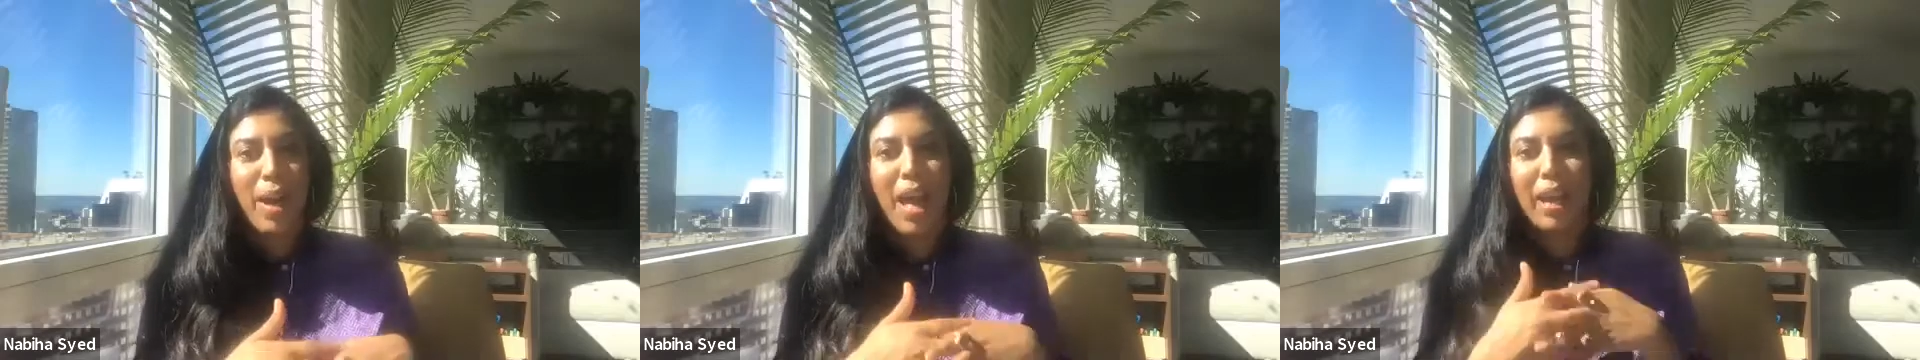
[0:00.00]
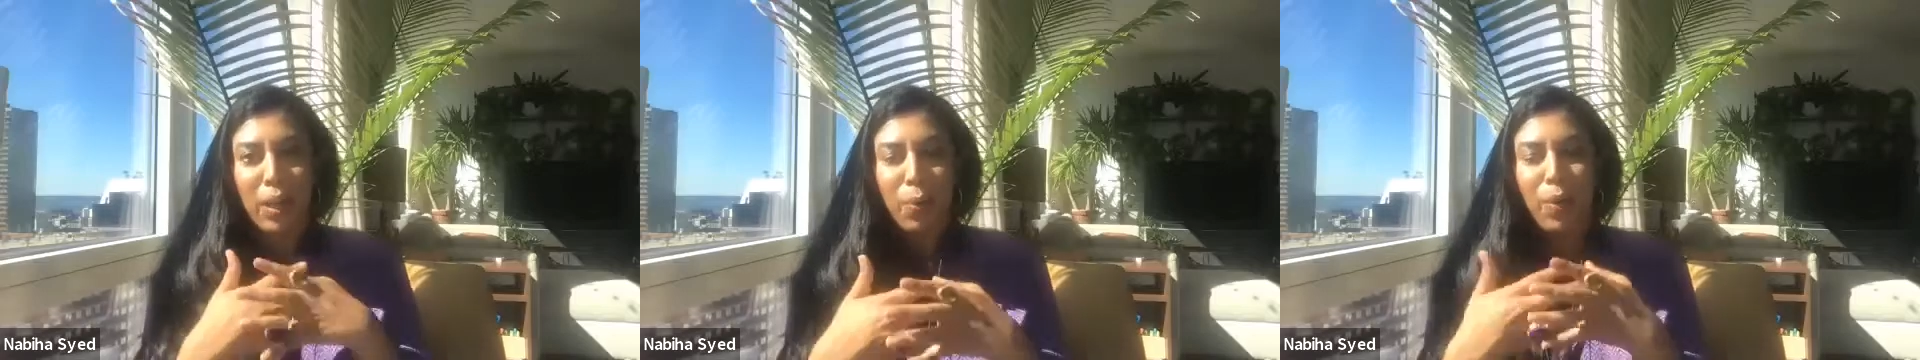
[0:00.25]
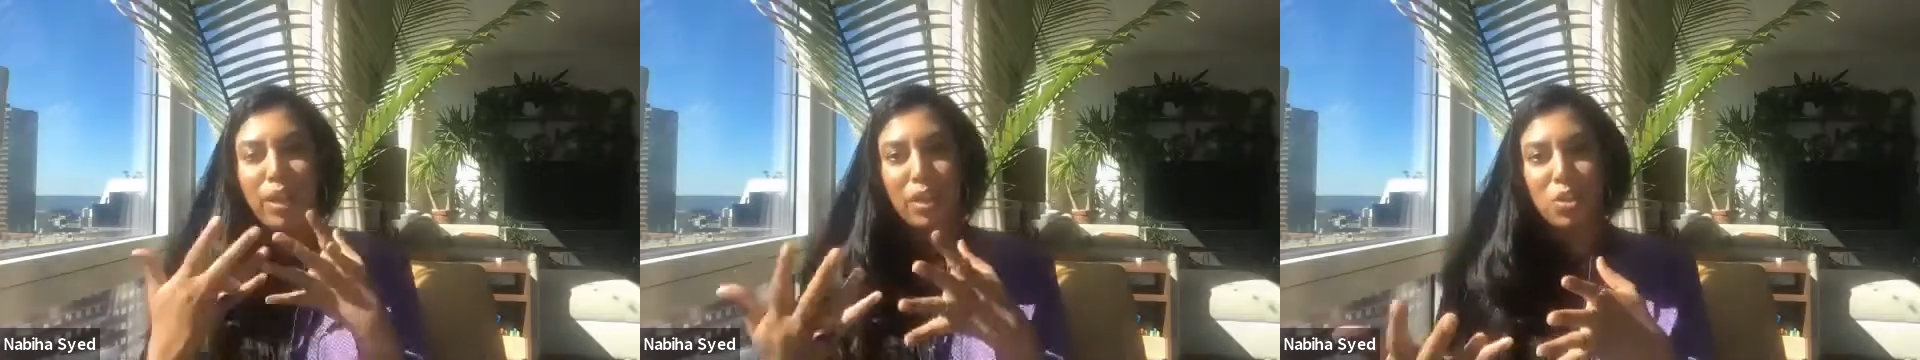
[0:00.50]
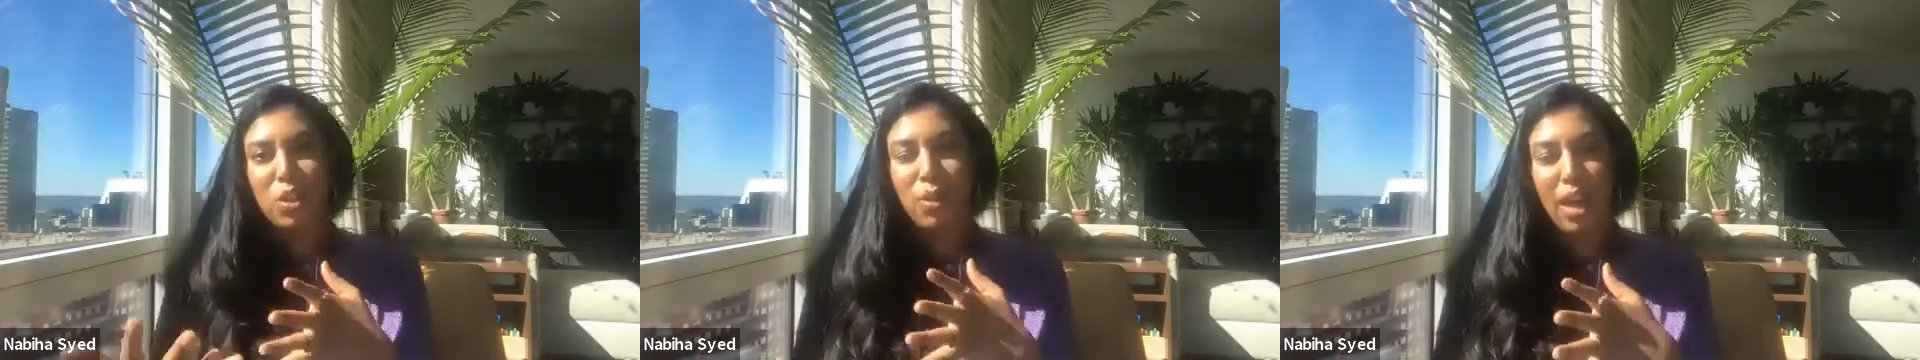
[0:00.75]
Anyone
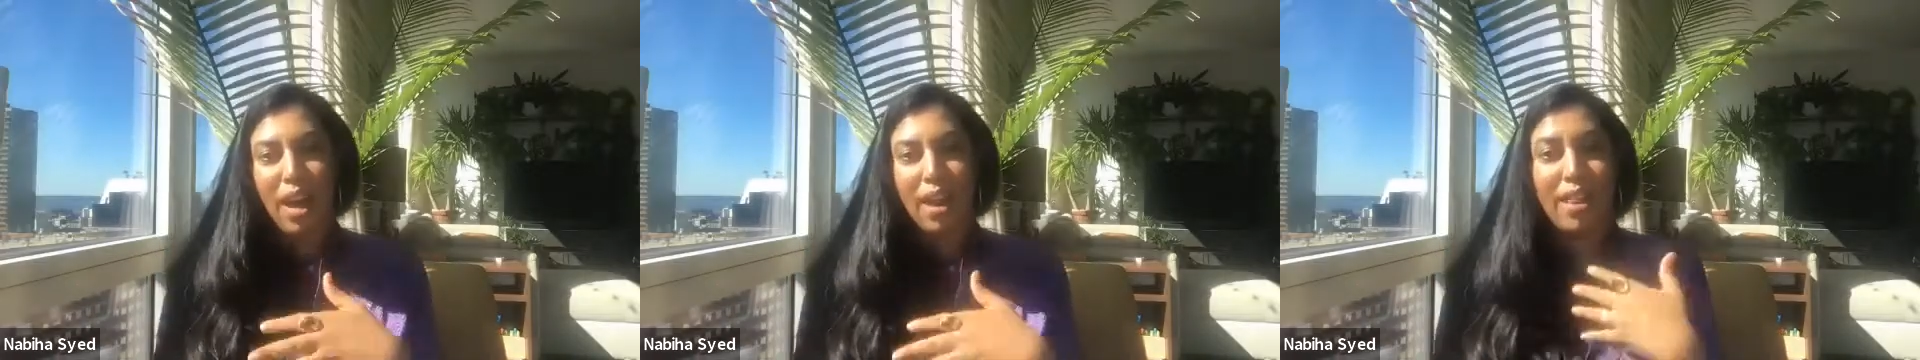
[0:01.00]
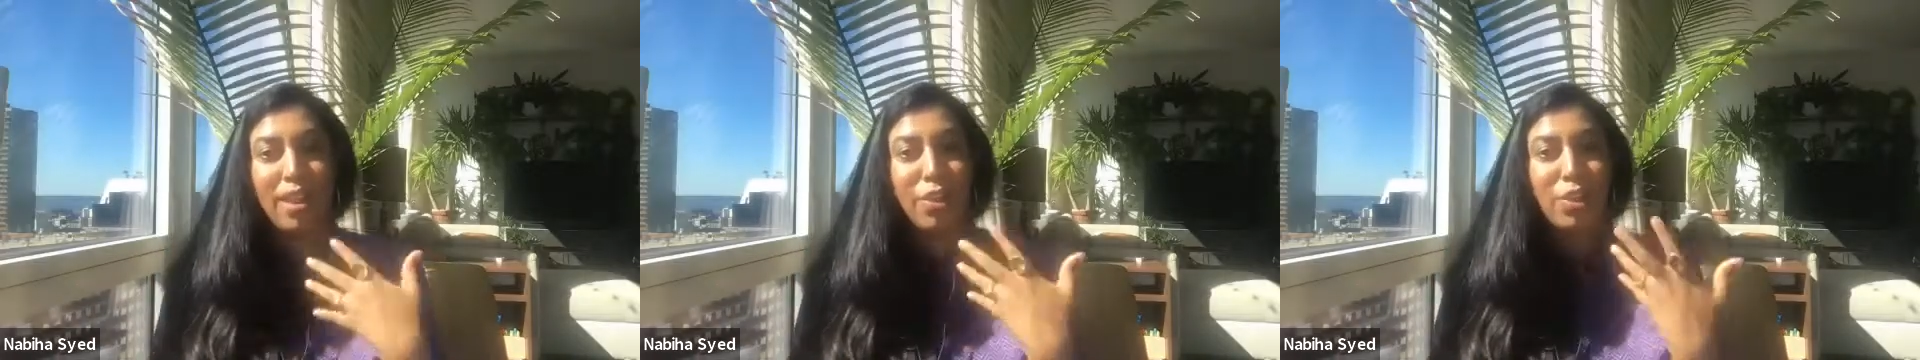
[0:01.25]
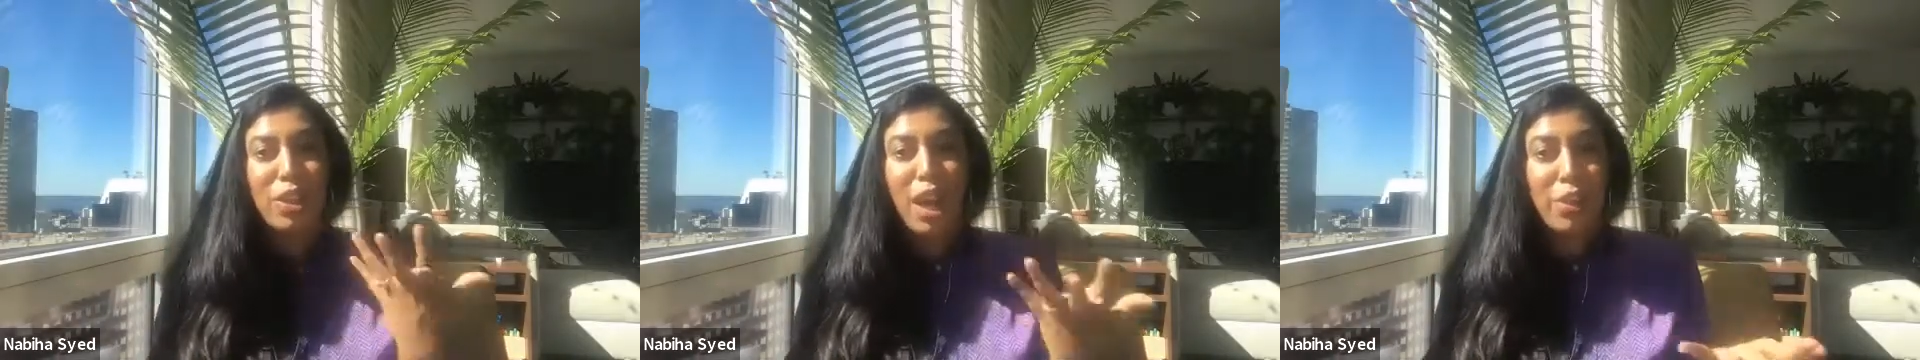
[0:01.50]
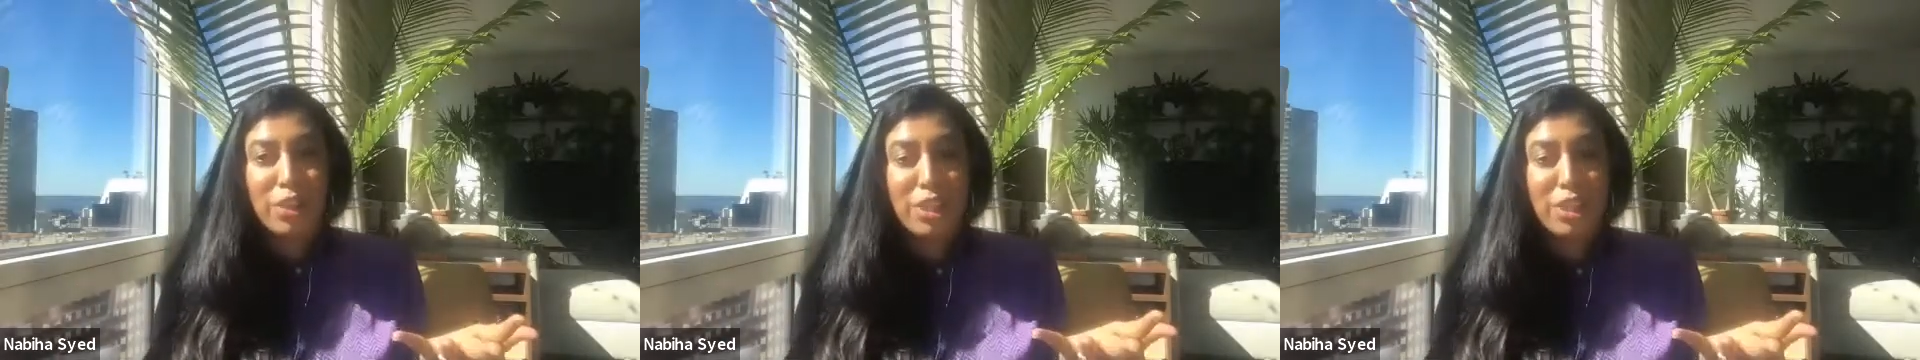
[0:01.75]
can do that. And then there's other